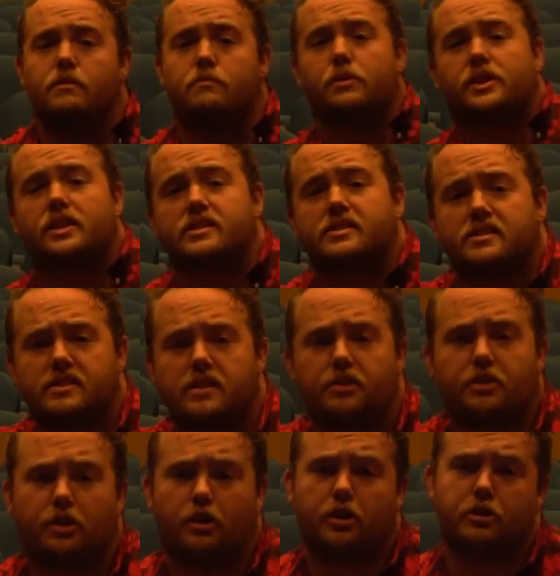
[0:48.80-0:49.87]
But this is
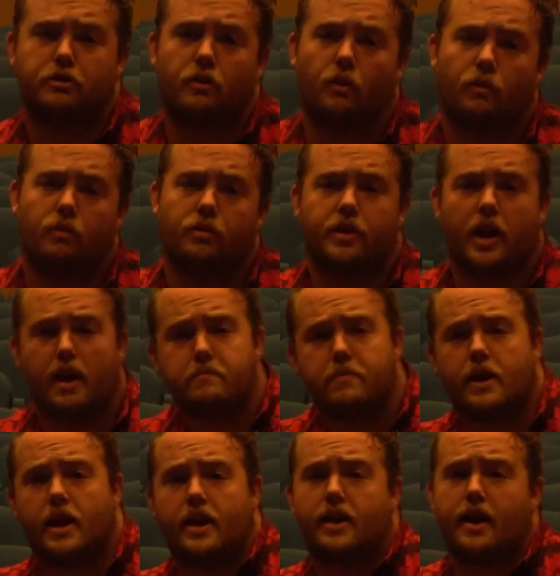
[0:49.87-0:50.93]
nothing new. The
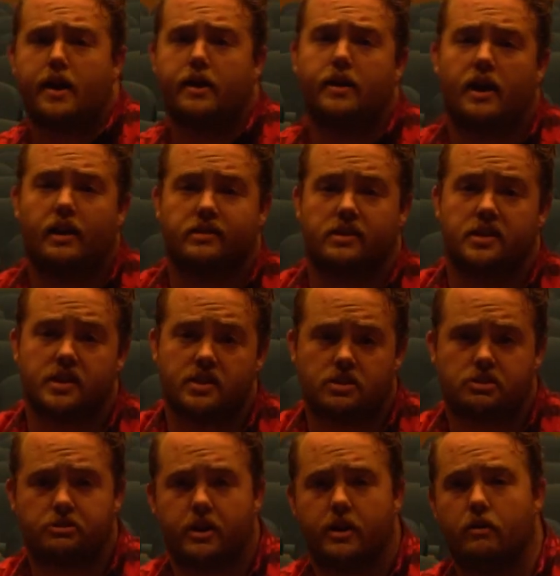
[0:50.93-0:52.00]
MPAA has a
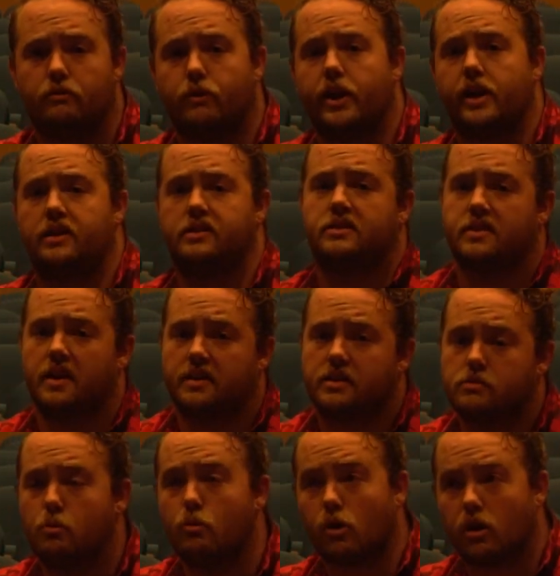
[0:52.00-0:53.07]
history of rating
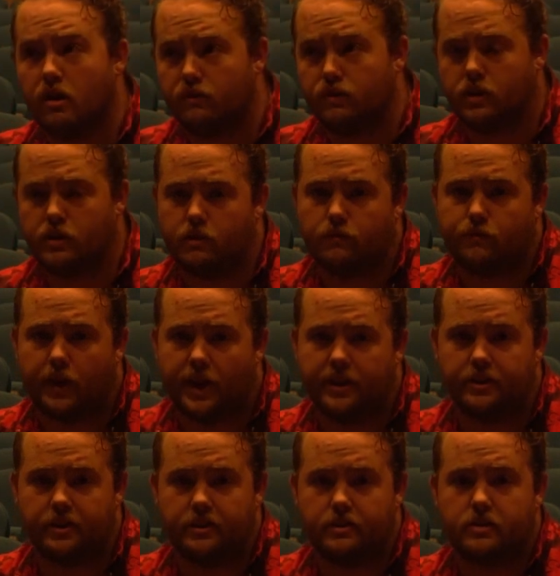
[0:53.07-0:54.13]
sex more heavily than
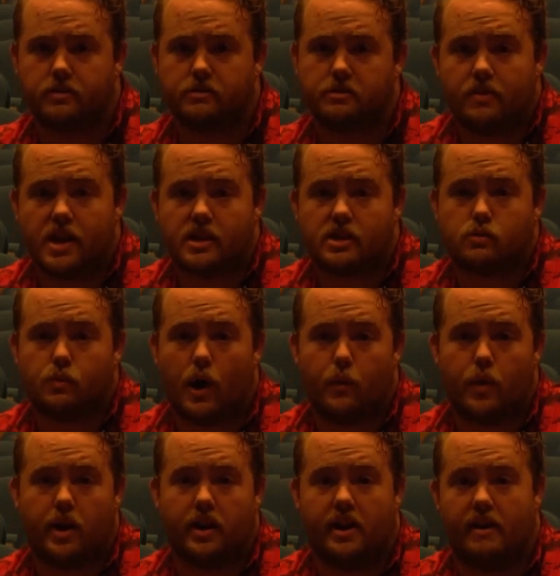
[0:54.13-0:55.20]
violence. That is why
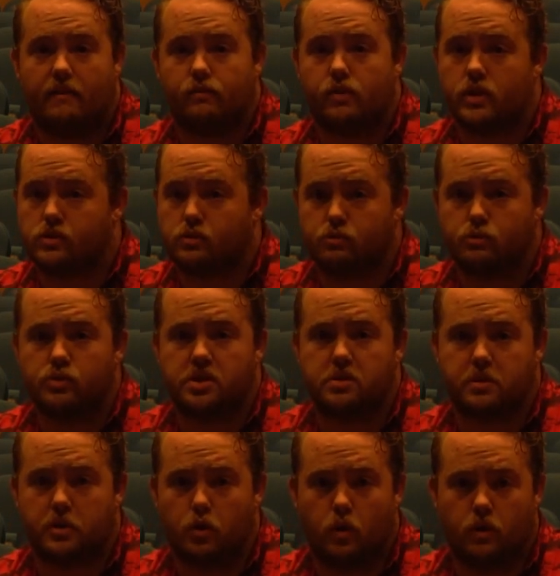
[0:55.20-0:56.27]
we can have these
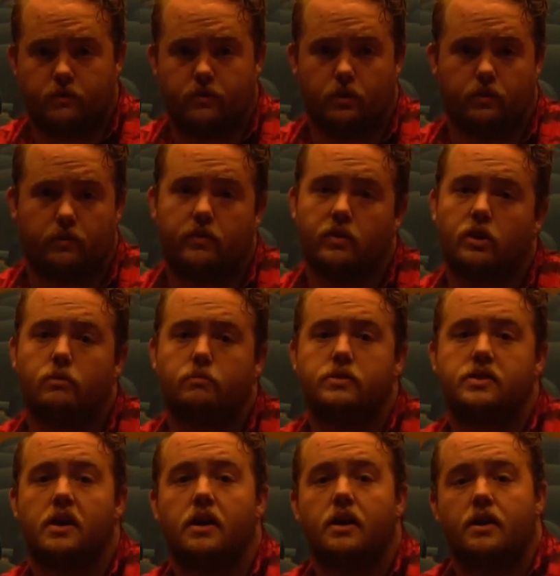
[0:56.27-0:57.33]
gruesome and gore filled
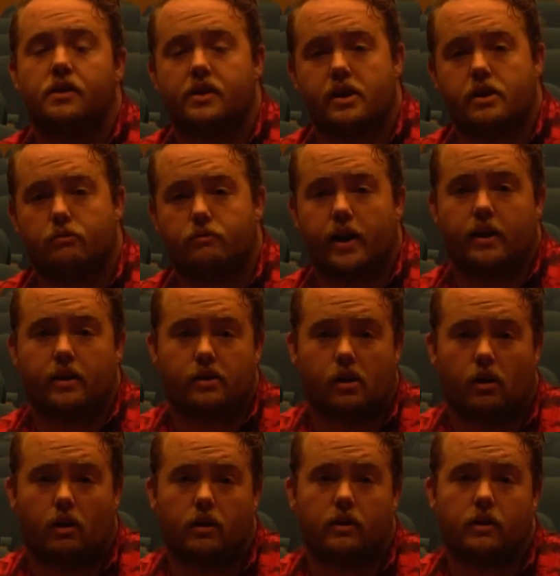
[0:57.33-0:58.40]
films that are rated
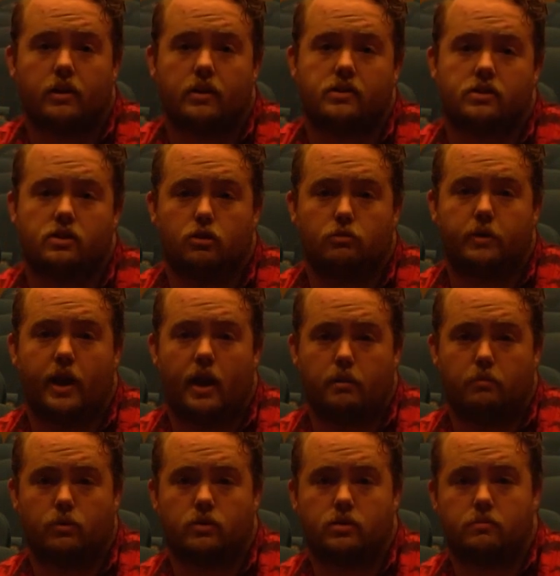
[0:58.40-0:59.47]
R and still be
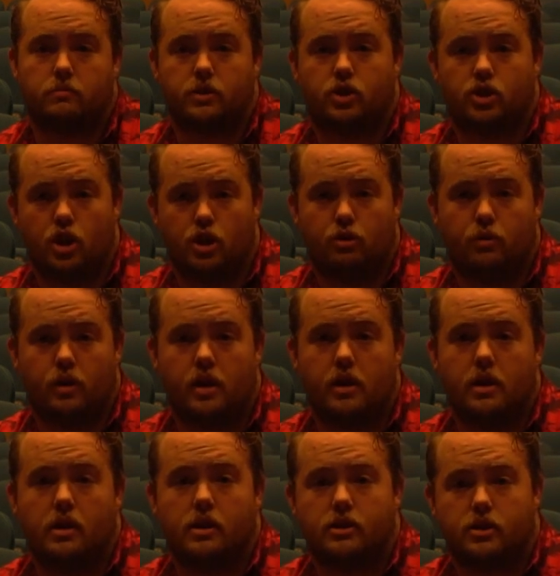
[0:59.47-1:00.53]
able to be shown
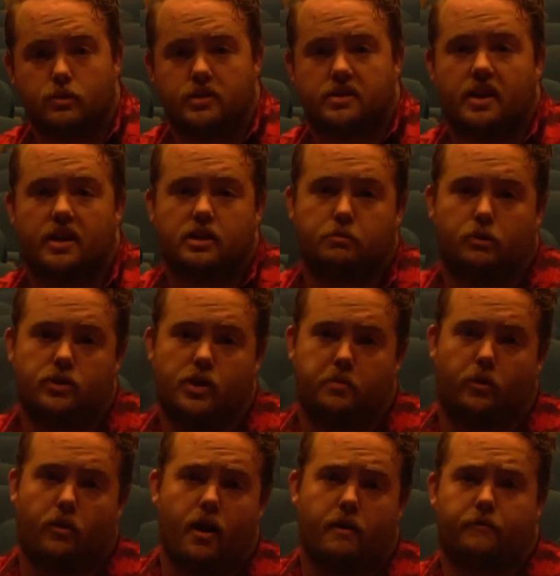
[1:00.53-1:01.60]
to a sizable
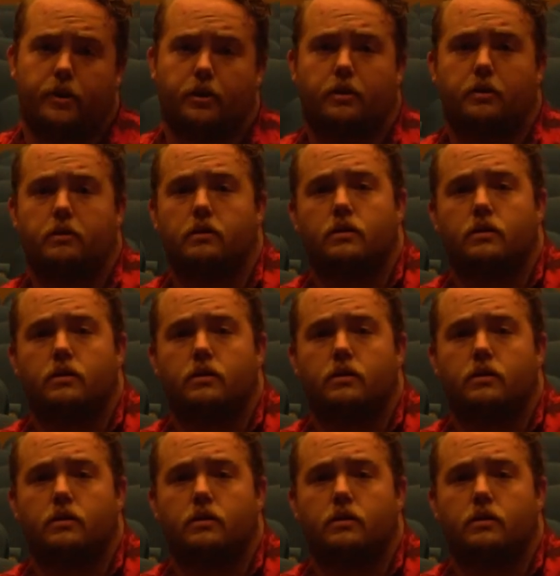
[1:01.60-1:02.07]
demographic.